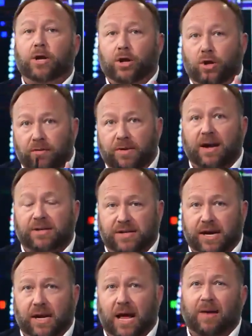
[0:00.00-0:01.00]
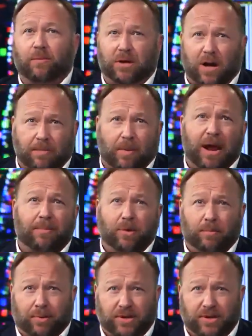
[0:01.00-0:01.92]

You've got to stay alive. We'll talk about what happened in